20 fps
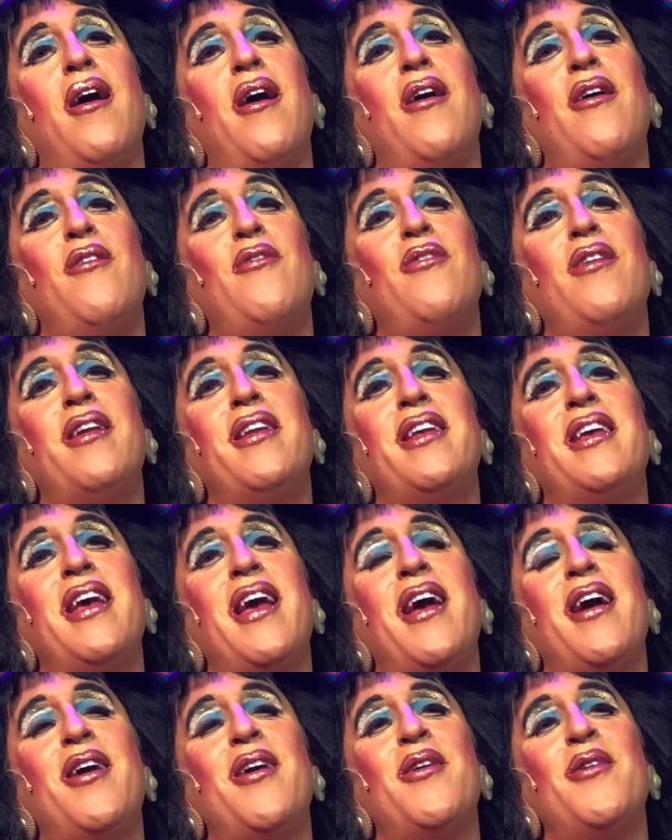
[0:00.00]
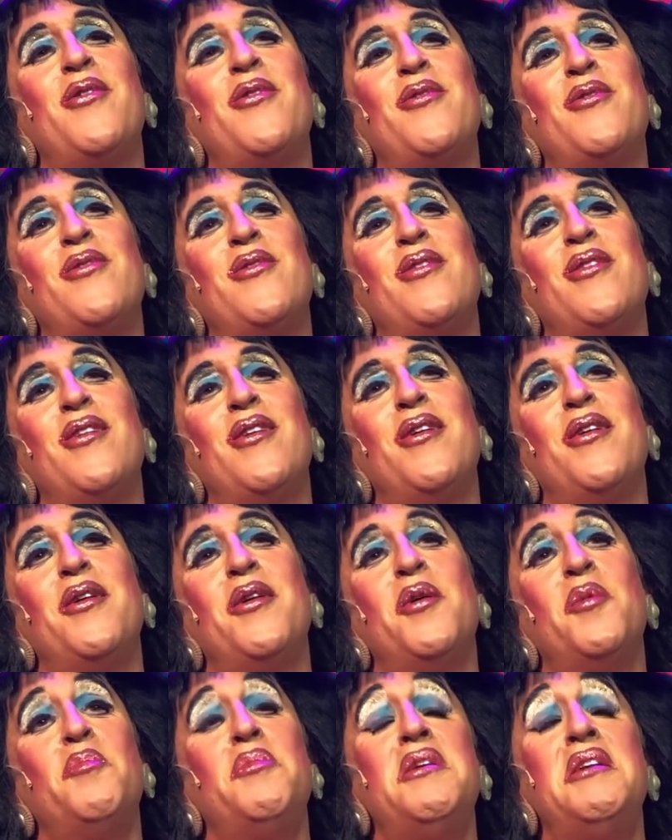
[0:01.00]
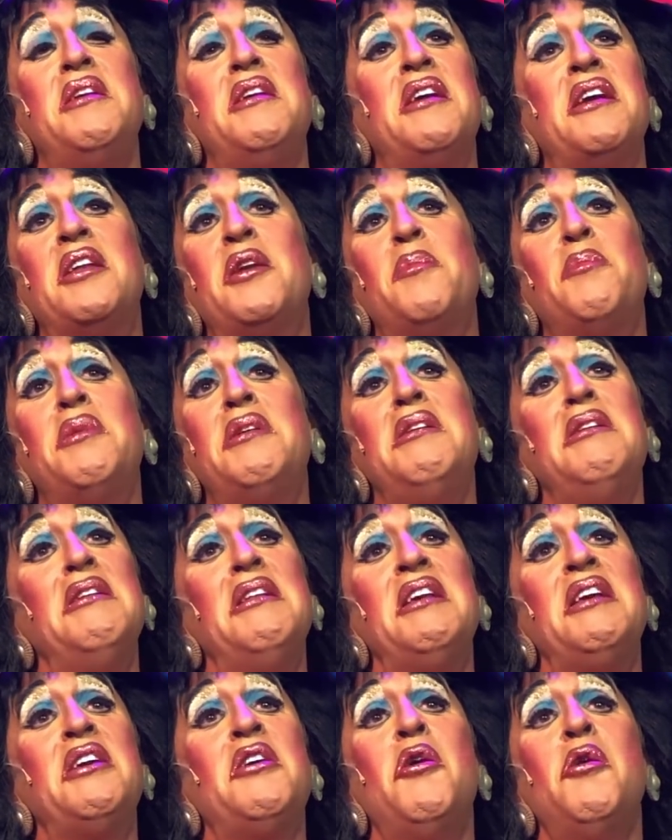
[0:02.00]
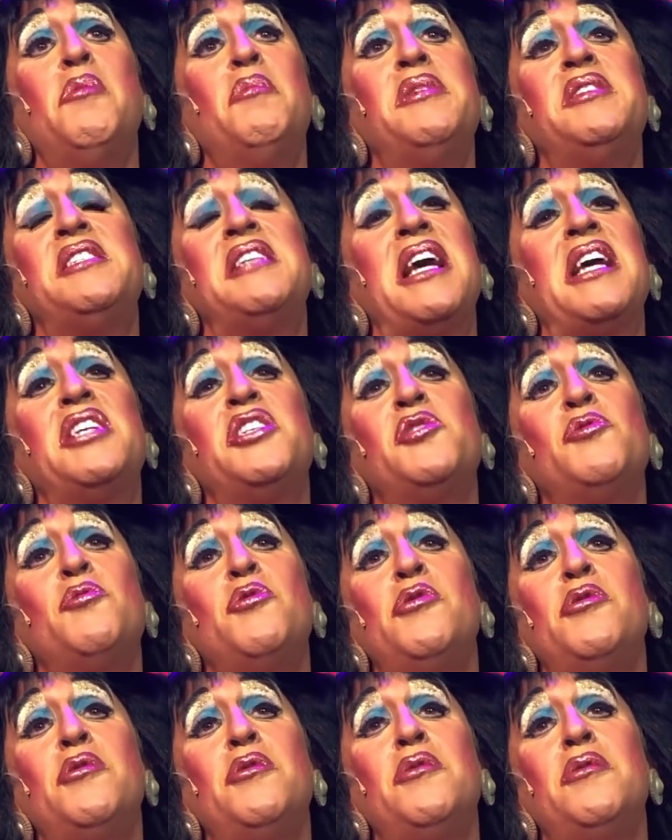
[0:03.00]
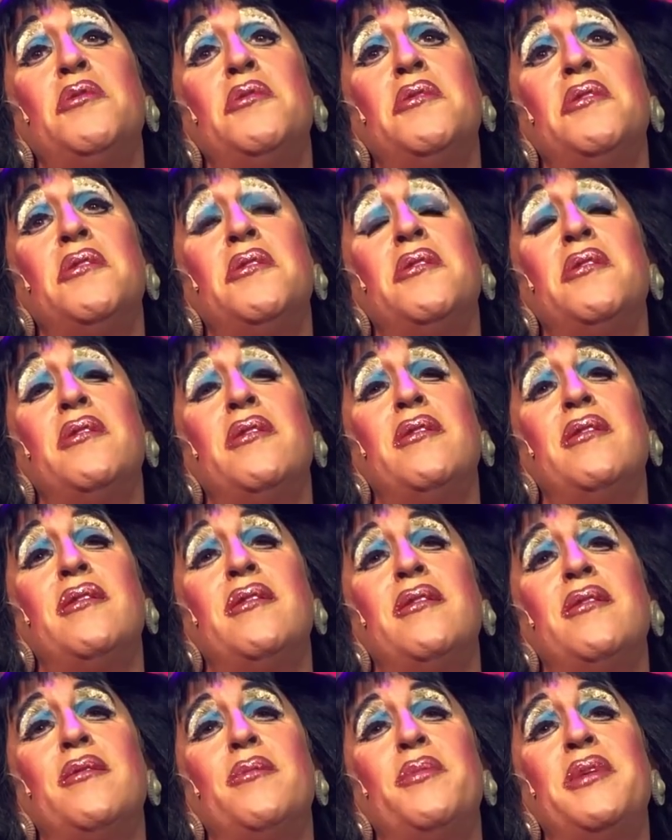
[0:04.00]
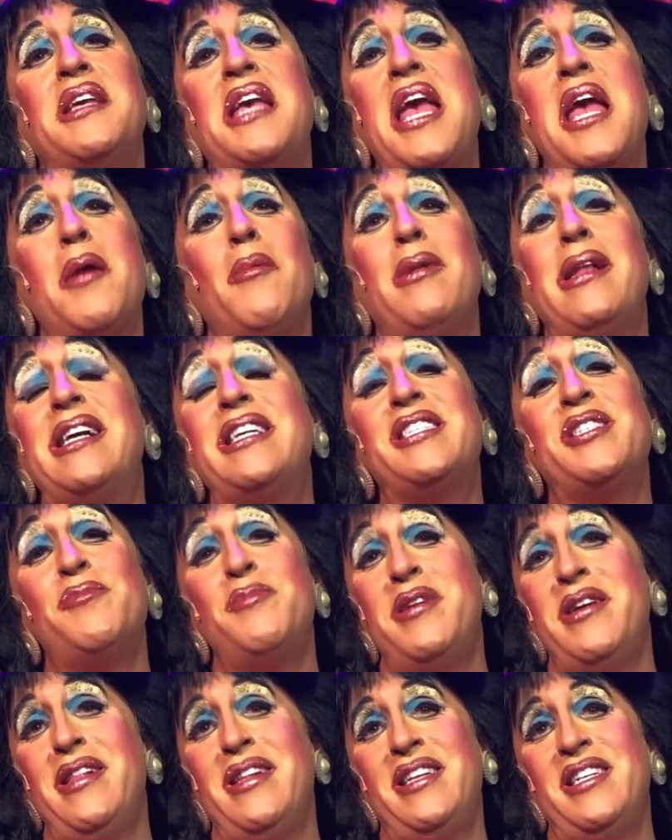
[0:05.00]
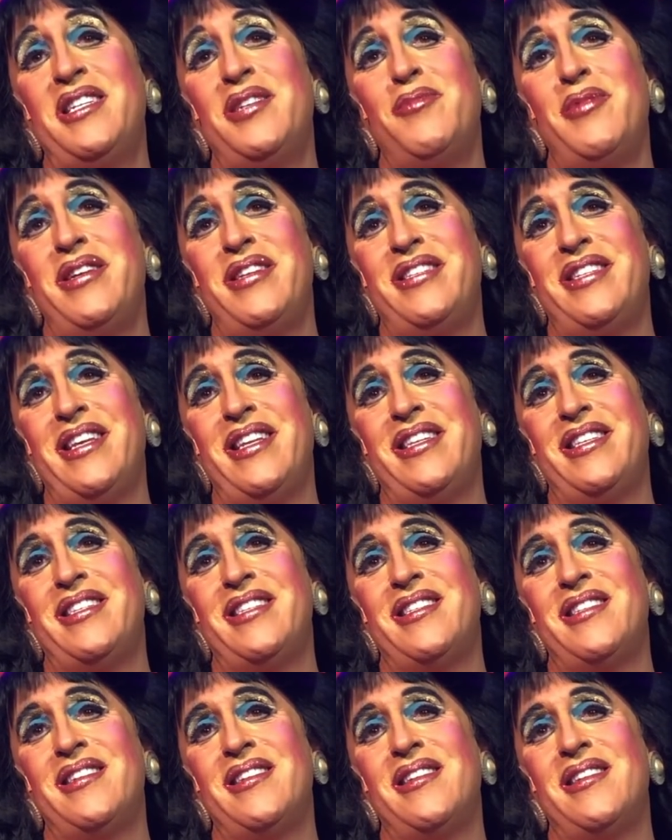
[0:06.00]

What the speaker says: Funny how being an appealing homosexual became less appealing to me since.